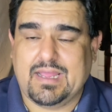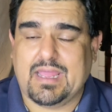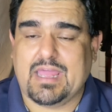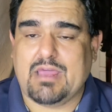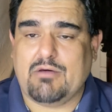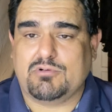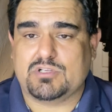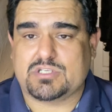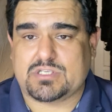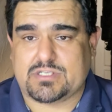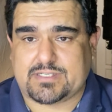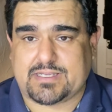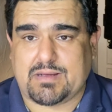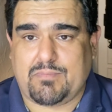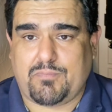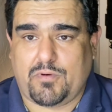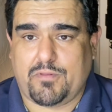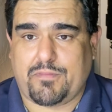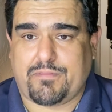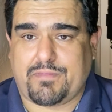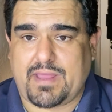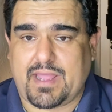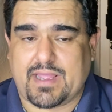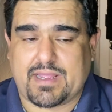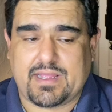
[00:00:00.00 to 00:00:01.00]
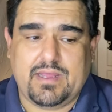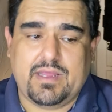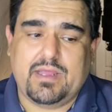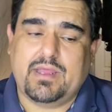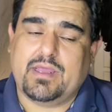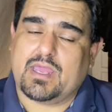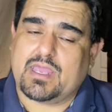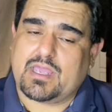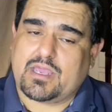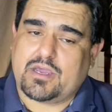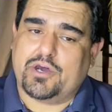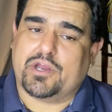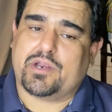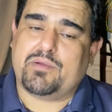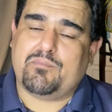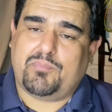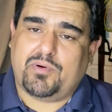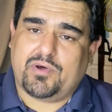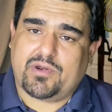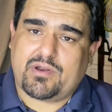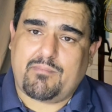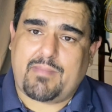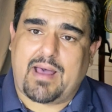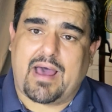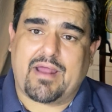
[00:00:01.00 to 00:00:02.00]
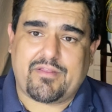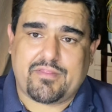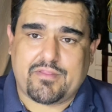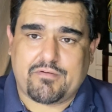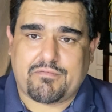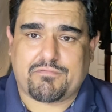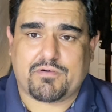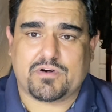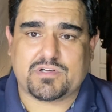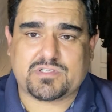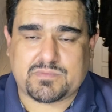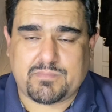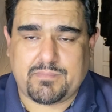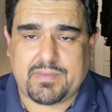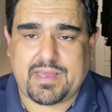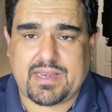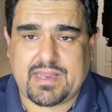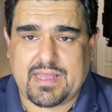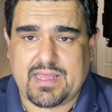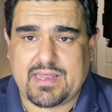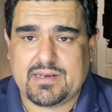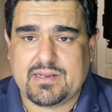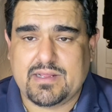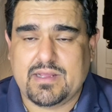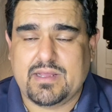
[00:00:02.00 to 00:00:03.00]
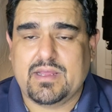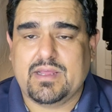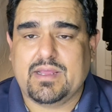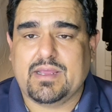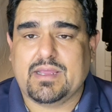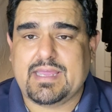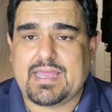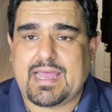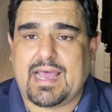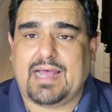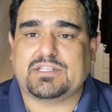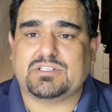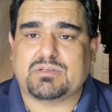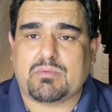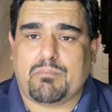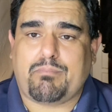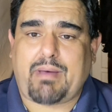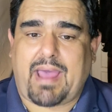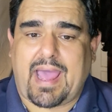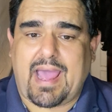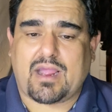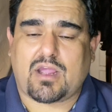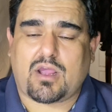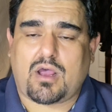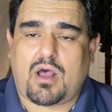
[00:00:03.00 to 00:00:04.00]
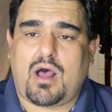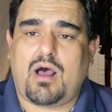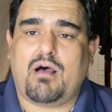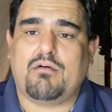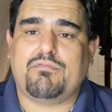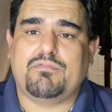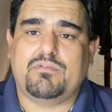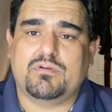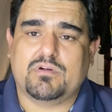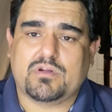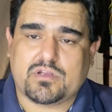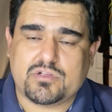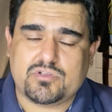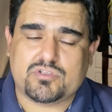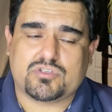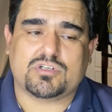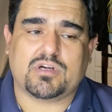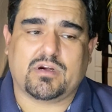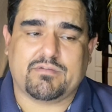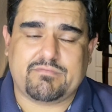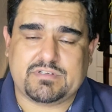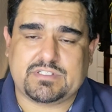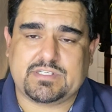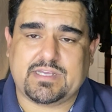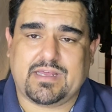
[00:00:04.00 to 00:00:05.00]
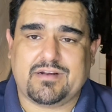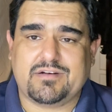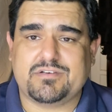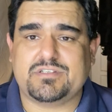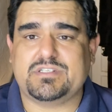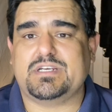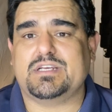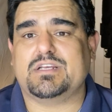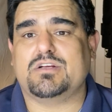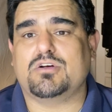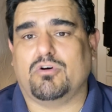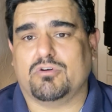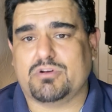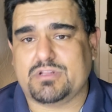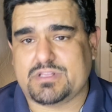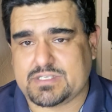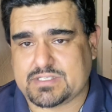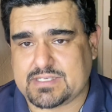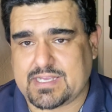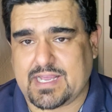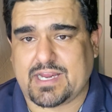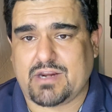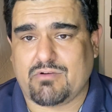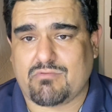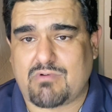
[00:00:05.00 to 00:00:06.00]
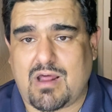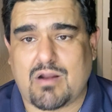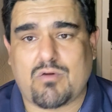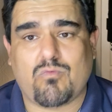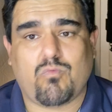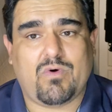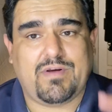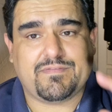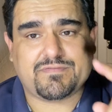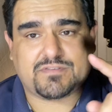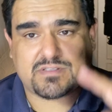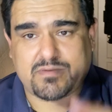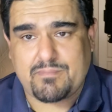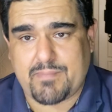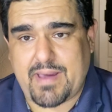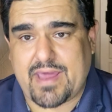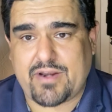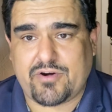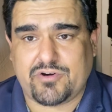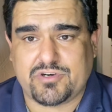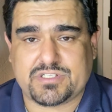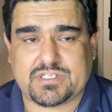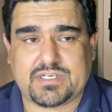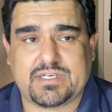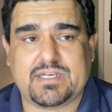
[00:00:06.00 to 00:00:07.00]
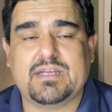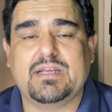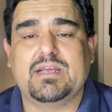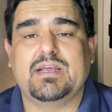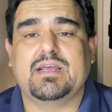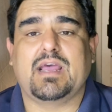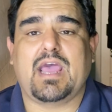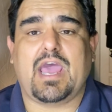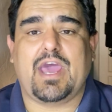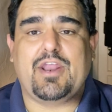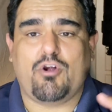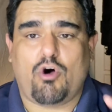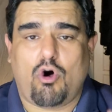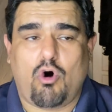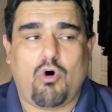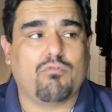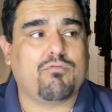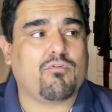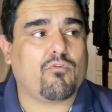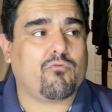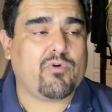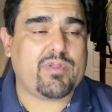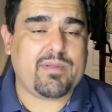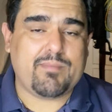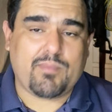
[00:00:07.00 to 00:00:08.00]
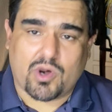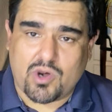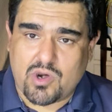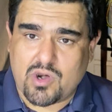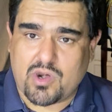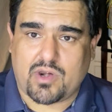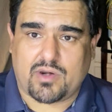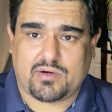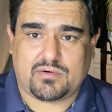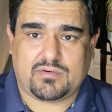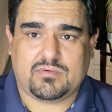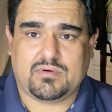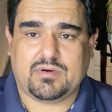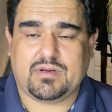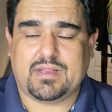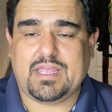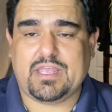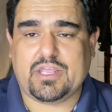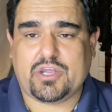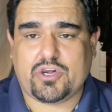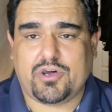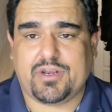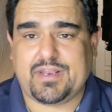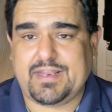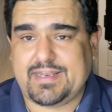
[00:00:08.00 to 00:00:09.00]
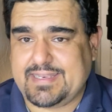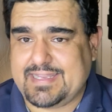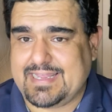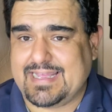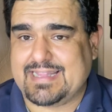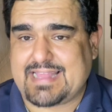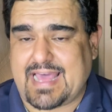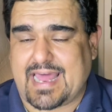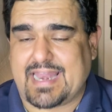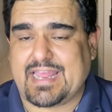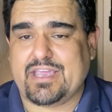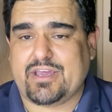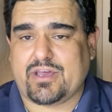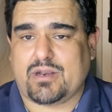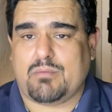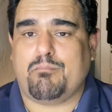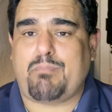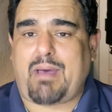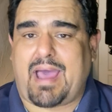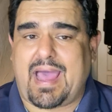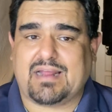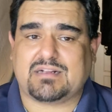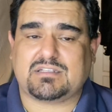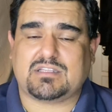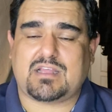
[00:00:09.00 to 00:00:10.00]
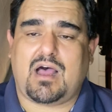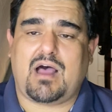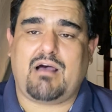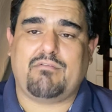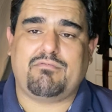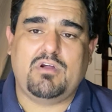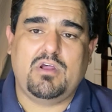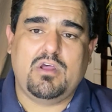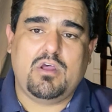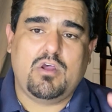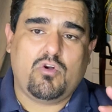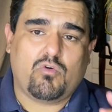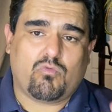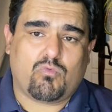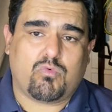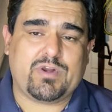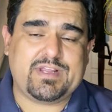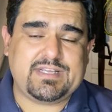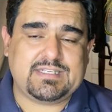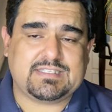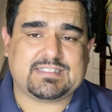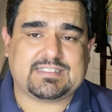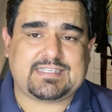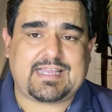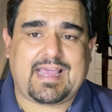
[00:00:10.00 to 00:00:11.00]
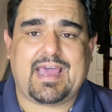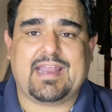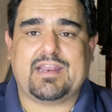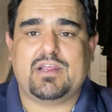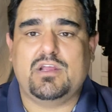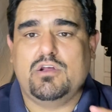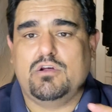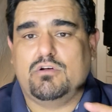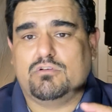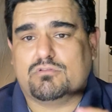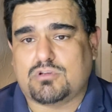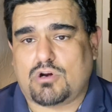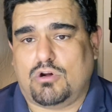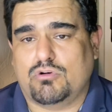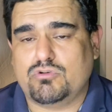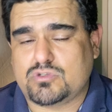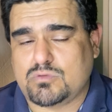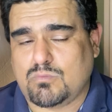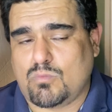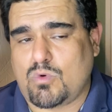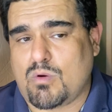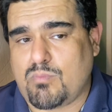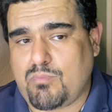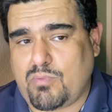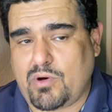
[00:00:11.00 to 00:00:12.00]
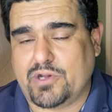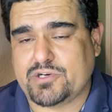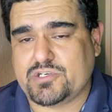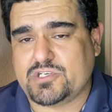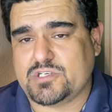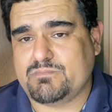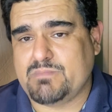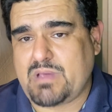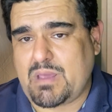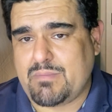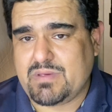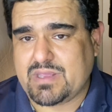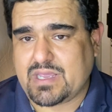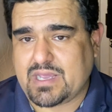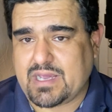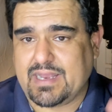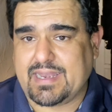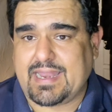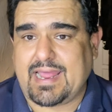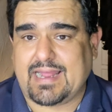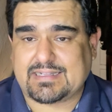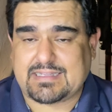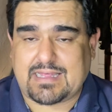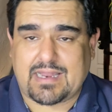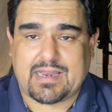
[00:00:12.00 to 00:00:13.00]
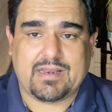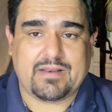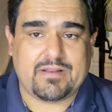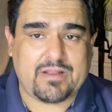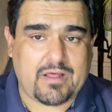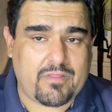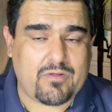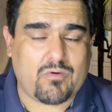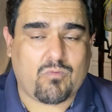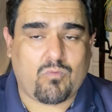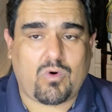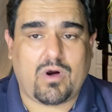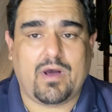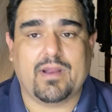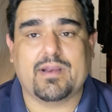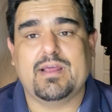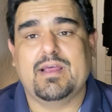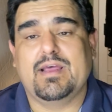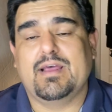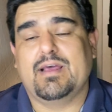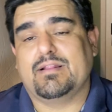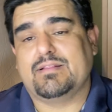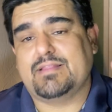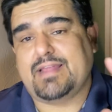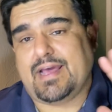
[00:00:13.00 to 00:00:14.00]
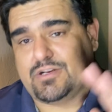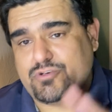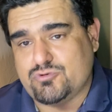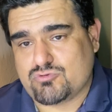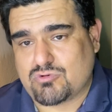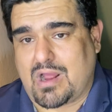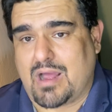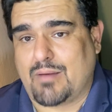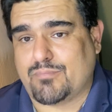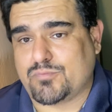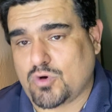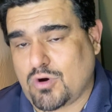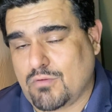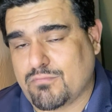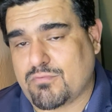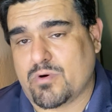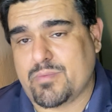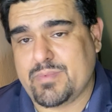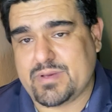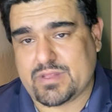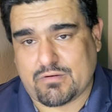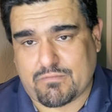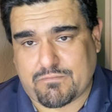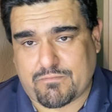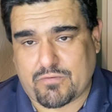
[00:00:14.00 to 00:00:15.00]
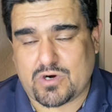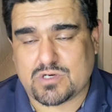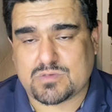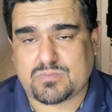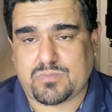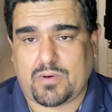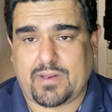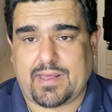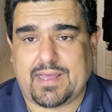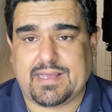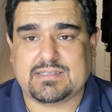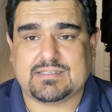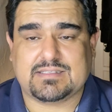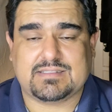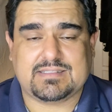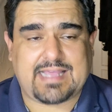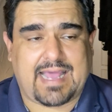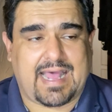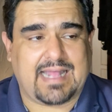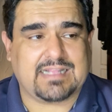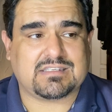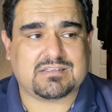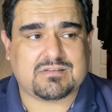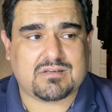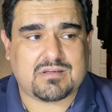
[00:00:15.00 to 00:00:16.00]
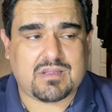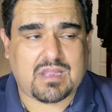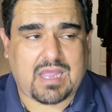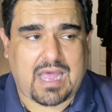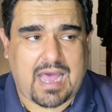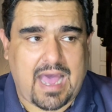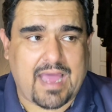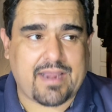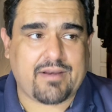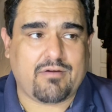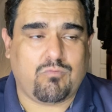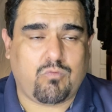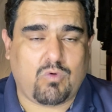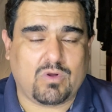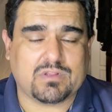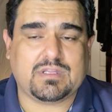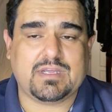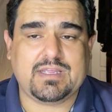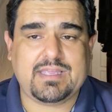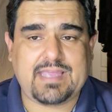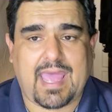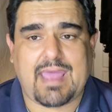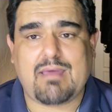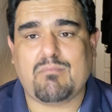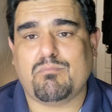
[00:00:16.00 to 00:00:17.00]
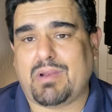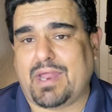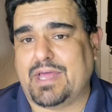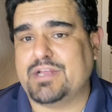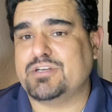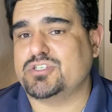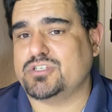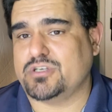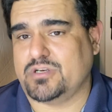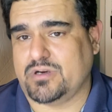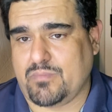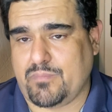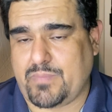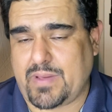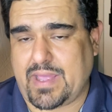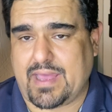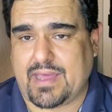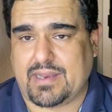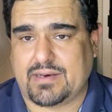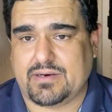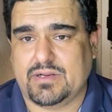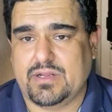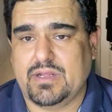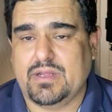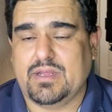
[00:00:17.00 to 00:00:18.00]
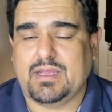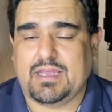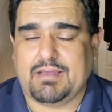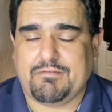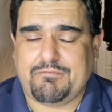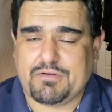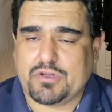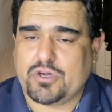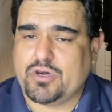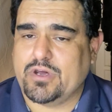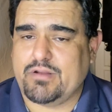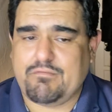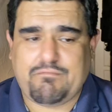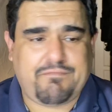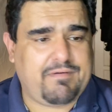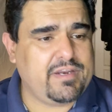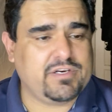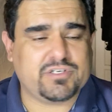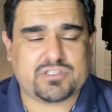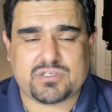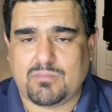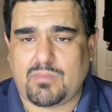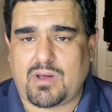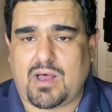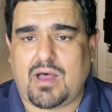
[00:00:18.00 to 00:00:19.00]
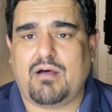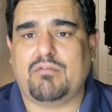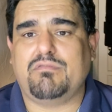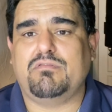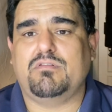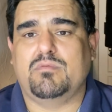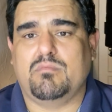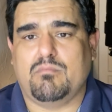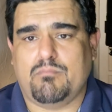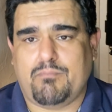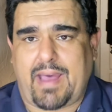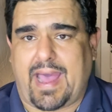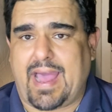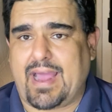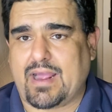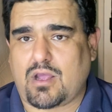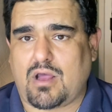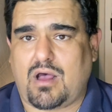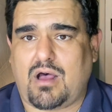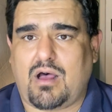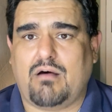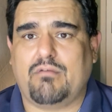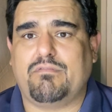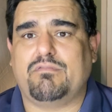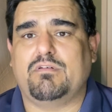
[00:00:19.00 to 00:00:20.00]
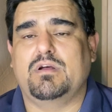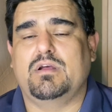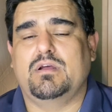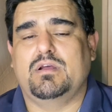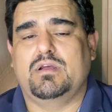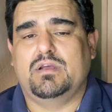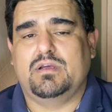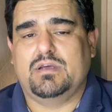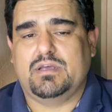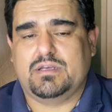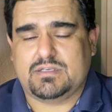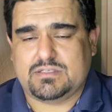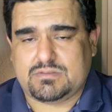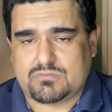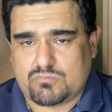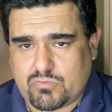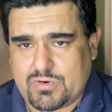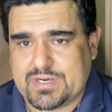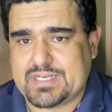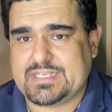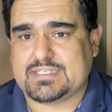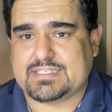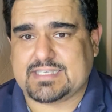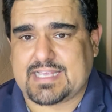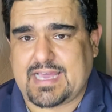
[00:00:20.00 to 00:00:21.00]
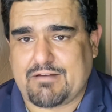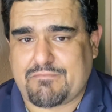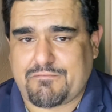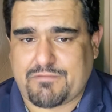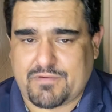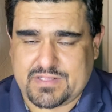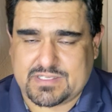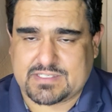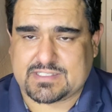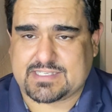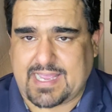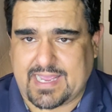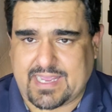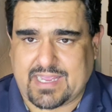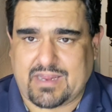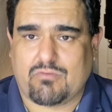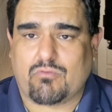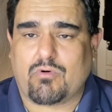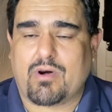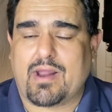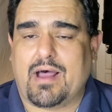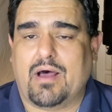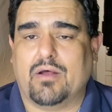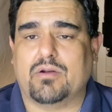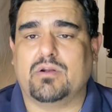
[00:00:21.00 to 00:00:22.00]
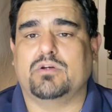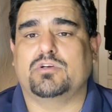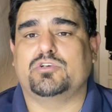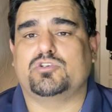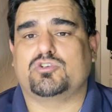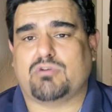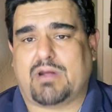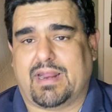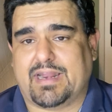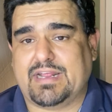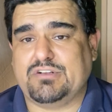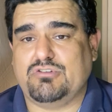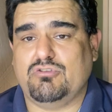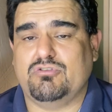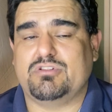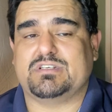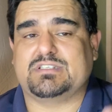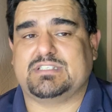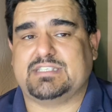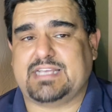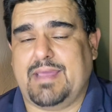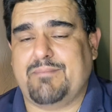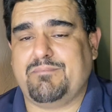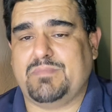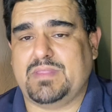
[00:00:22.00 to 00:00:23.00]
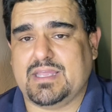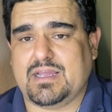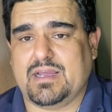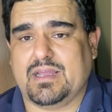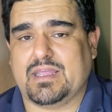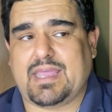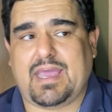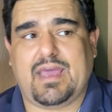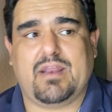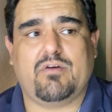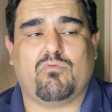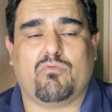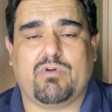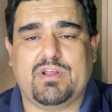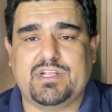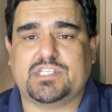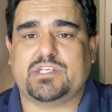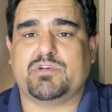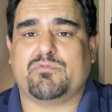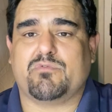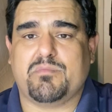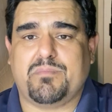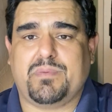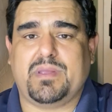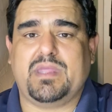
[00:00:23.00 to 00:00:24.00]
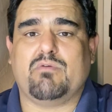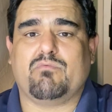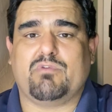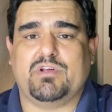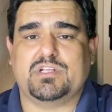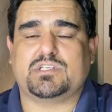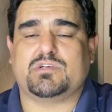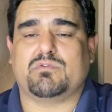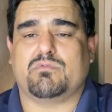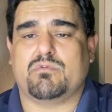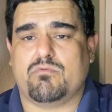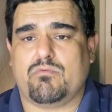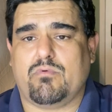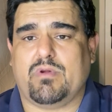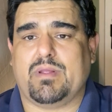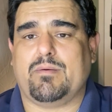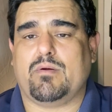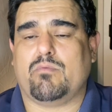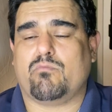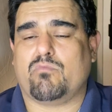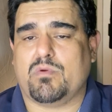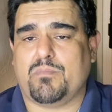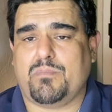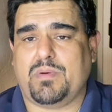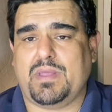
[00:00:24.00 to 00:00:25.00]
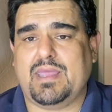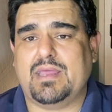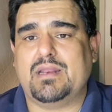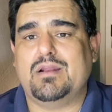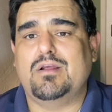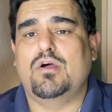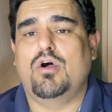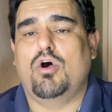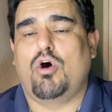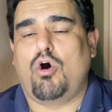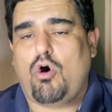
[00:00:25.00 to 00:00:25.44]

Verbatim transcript: It was a simple thing. He couldn't put him out in the first minute he had to back off, conserve his energy, go to the second round with some energy, and Overeem hurt. He could have did that. He could have backed off, reset, throw some more punches, maybe connect on another one that dropped Overeem in the first place. That's kind of what the game plan should have been. If you couldn't finish him off, back off, reset for the second round, try to do the same thing again, rinse and repeat, rinse and re repeat.